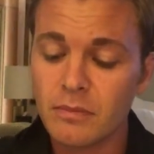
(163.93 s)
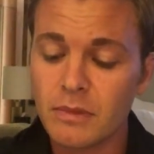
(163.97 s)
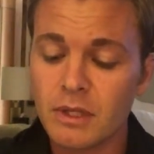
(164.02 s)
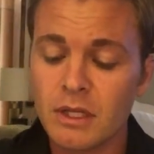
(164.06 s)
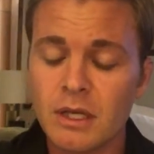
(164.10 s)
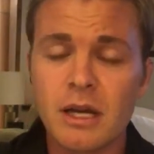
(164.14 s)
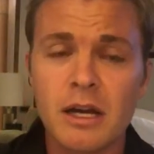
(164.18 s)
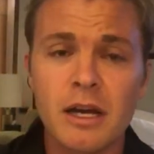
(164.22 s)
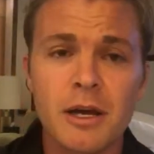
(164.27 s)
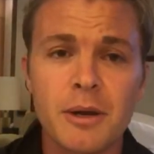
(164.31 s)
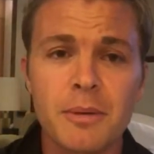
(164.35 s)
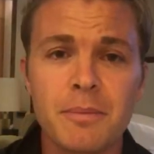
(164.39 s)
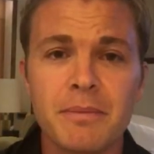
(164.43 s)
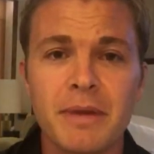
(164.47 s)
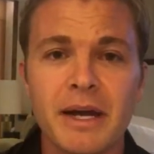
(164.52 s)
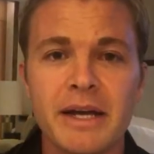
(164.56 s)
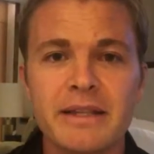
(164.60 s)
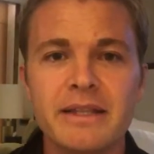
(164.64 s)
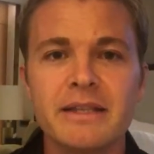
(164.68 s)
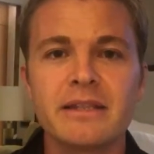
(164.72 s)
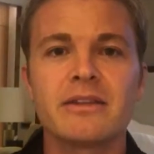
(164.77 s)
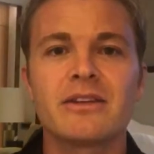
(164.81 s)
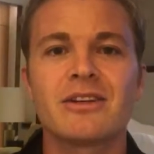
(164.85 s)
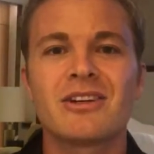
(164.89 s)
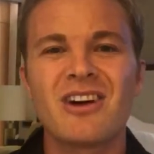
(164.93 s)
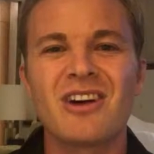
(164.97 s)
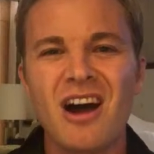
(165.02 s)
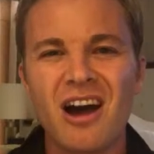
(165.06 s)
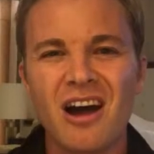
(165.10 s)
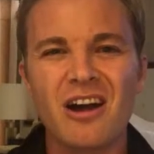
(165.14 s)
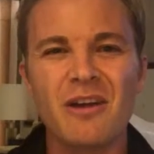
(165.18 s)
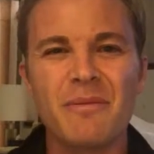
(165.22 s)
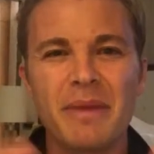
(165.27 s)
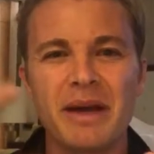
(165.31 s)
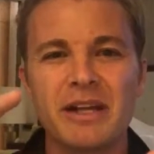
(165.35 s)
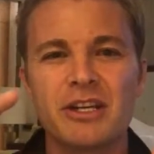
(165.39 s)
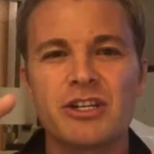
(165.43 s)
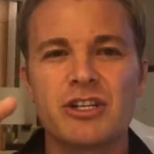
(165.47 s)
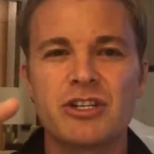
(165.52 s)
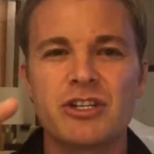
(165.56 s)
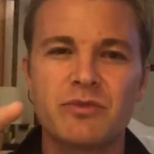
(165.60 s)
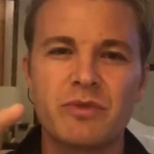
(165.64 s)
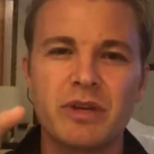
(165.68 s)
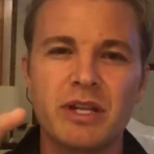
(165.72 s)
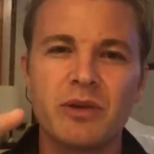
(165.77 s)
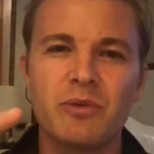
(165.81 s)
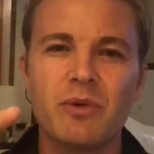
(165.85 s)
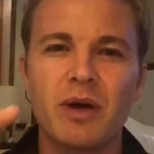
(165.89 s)
I think the car matches
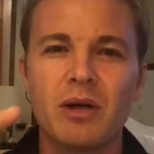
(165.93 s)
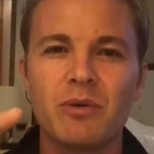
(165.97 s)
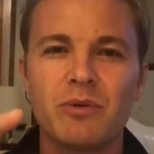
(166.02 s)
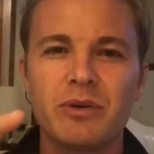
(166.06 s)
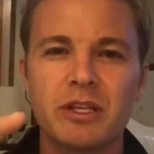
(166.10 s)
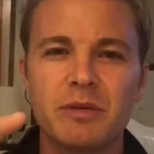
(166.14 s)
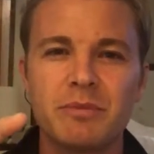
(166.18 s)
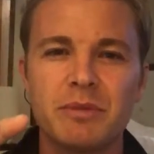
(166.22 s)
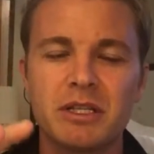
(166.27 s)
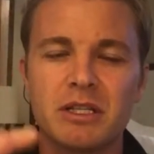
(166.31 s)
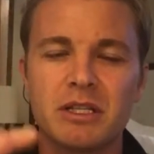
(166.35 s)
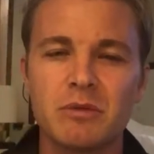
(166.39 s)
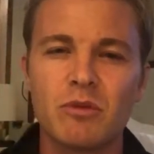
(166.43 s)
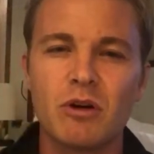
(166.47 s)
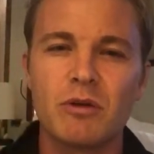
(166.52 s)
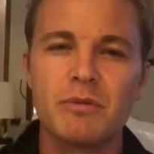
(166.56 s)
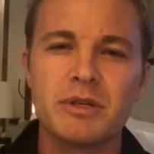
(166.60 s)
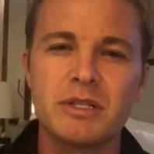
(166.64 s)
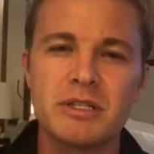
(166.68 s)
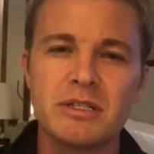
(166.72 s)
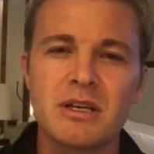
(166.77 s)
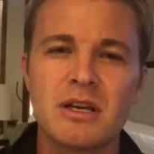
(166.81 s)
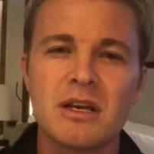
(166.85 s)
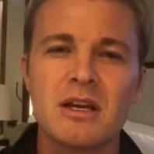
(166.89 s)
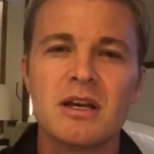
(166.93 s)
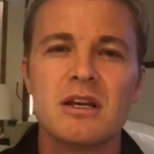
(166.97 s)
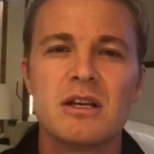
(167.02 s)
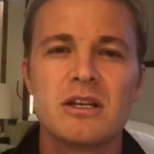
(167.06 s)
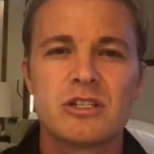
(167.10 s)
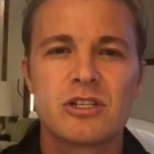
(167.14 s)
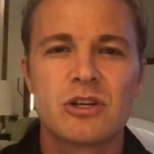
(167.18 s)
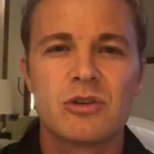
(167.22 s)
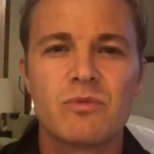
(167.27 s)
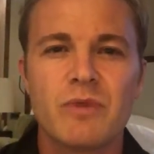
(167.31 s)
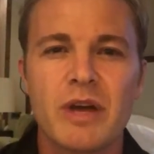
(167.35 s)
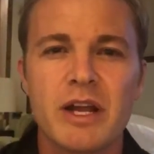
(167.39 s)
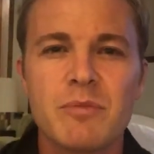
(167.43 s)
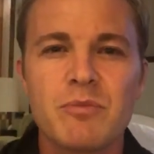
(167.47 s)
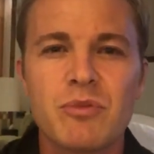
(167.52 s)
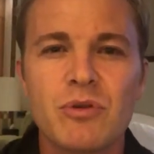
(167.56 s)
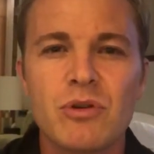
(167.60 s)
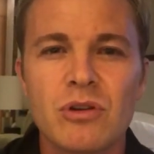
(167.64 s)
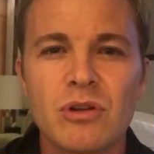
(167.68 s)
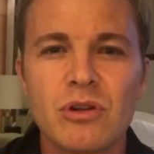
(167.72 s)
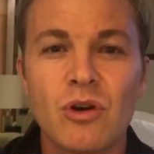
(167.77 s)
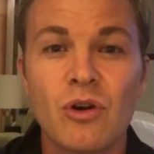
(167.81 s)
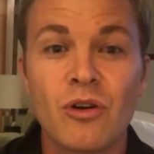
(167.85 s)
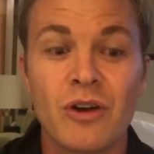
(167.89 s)
really well with him at the moment. So Red
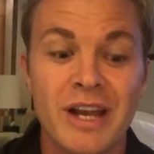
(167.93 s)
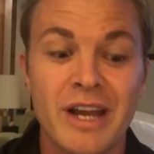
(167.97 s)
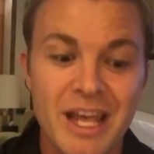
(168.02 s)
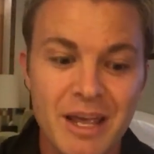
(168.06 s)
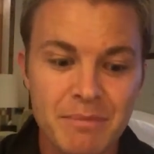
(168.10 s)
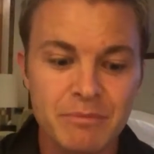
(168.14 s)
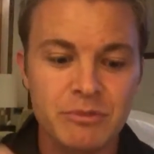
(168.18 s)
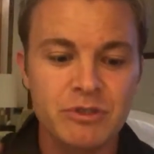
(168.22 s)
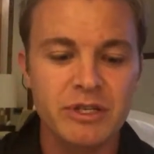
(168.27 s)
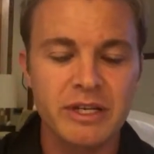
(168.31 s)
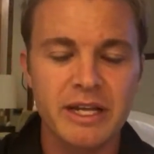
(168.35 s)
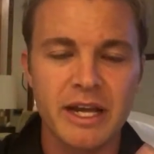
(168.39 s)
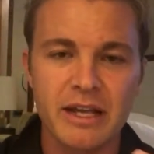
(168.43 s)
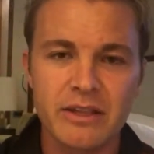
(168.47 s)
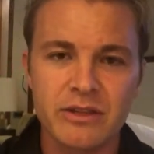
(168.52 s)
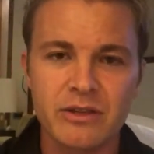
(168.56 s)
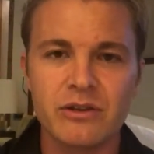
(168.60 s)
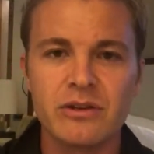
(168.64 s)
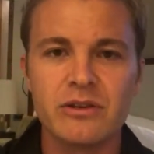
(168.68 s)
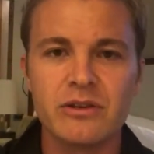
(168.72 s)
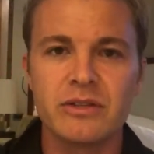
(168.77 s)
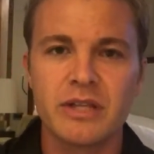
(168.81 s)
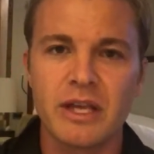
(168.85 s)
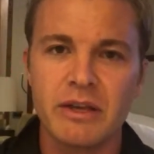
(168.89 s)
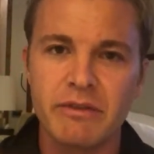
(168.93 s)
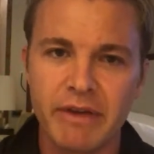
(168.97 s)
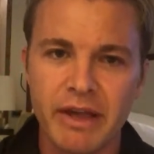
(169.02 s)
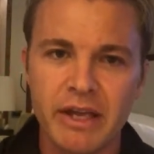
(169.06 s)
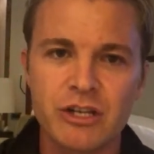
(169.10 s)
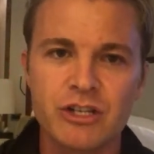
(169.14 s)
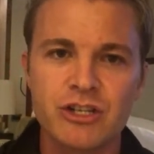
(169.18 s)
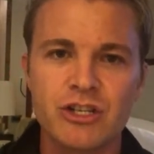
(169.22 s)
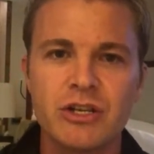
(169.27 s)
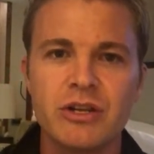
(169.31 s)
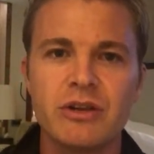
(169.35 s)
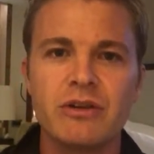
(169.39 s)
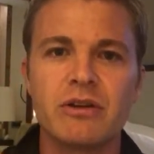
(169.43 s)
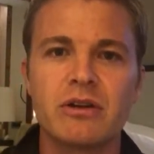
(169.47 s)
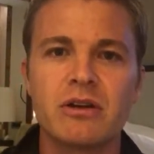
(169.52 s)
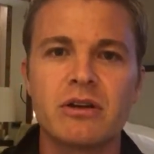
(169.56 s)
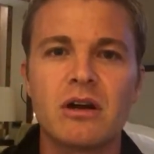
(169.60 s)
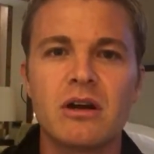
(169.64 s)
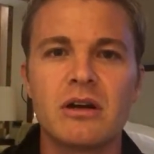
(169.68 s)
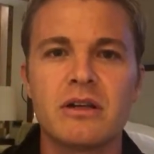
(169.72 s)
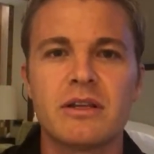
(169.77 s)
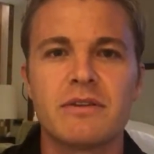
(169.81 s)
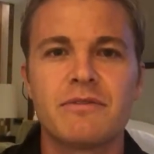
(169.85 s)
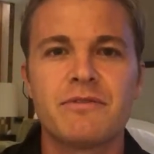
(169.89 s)
Bull or him together, they've engineered a
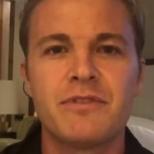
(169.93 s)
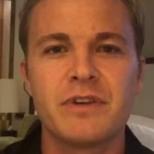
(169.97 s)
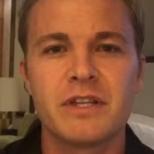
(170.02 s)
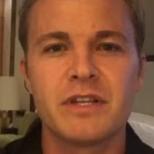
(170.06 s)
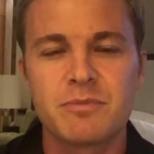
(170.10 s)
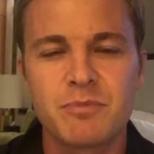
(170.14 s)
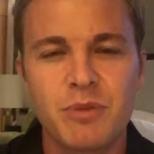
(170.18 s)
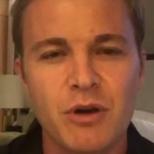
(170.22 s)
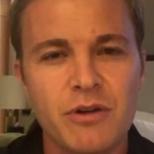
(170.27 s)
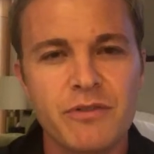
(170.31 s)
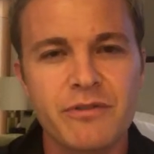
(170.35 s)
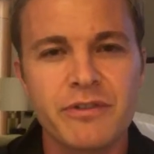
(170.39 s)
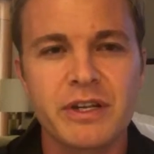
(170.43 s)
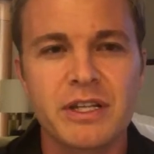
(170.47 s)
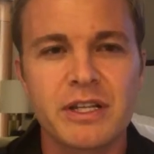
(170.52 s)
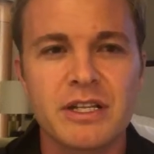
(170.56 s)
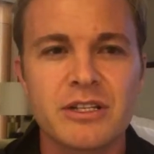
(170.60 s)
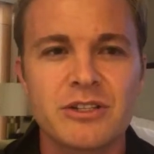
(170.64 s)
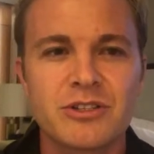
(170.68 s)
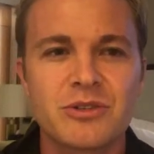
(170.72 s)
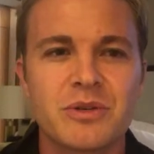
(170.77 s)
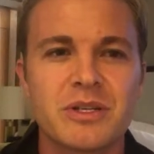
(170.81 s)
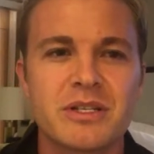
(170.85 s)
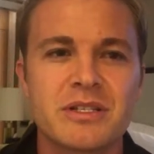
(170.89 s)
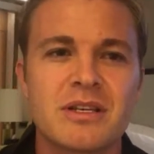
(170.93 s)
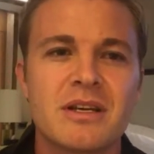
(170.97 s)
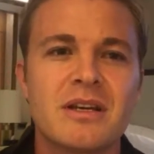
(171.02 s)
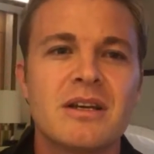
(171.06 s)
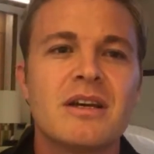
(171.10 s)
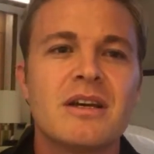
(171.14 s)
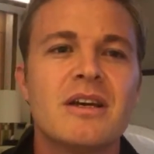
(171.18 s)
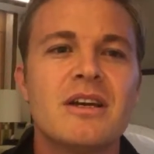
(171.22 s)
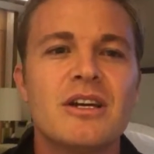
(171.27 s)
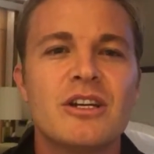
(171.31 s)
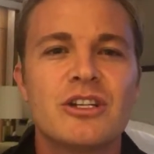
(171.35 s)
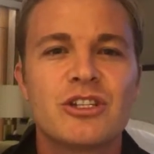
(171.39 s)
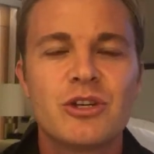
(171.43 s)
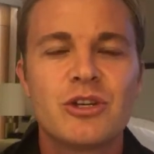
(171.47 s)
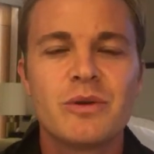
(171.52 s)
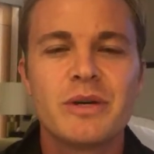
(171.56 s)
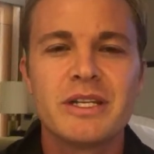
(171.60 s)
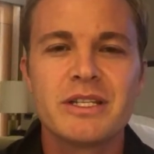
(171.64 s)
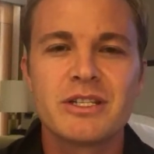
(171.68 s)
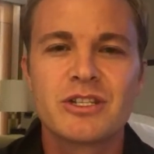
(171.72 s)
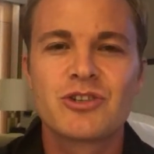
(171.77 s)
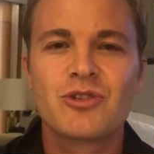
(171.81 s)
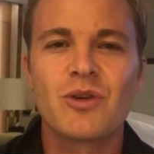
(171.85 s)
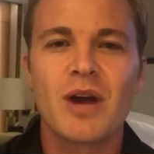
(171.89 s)
car that fits perfectly to
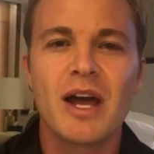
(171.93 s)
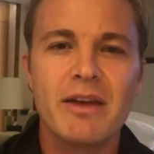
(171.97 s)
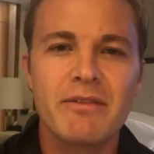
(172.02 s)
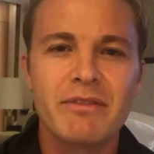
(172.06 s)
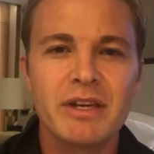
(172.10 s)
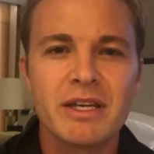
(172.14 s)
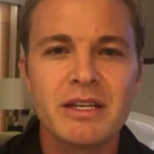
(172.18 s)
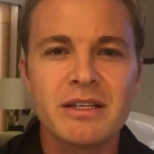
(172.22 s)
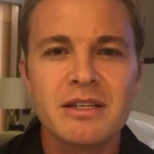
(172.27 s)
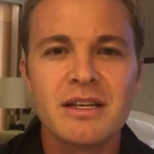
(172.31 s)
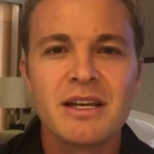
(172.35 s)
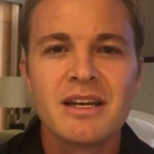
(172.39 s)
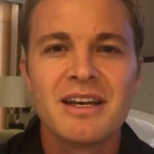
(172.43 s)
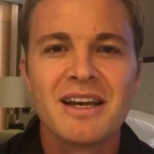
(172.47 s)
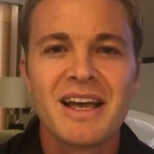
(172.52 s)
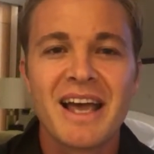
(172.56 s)
his driving.